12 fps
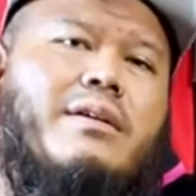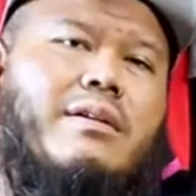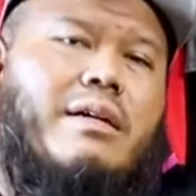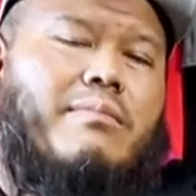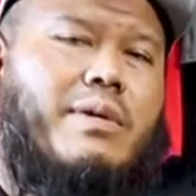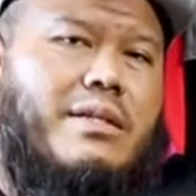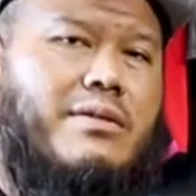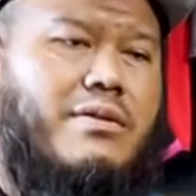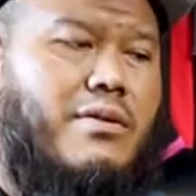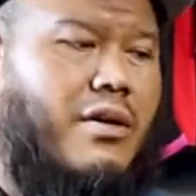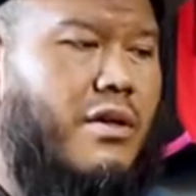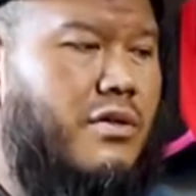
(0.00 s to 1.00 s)

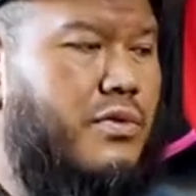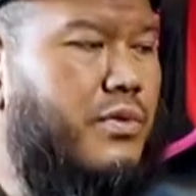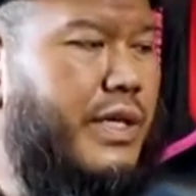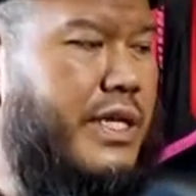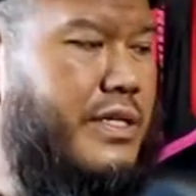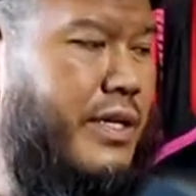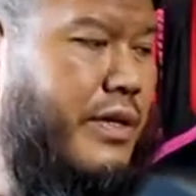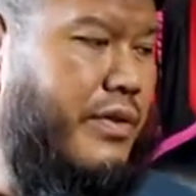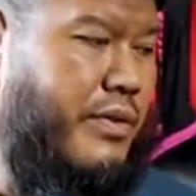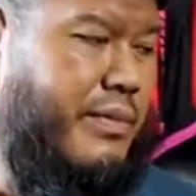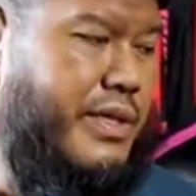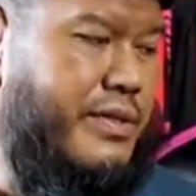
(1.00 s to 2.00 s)
dumbbells, all 2 kg
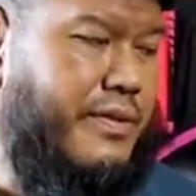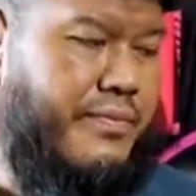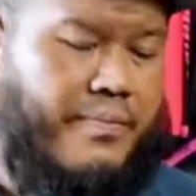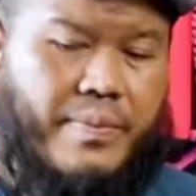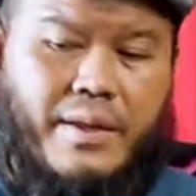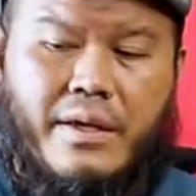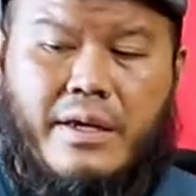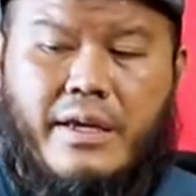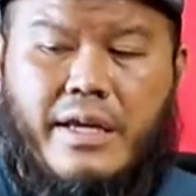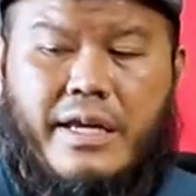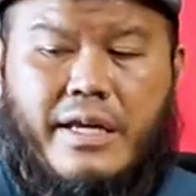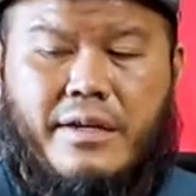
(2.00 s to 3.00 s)
increments.
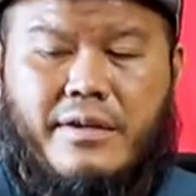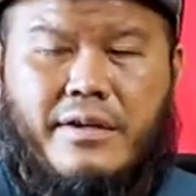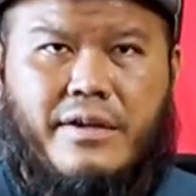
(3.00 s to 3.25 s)
And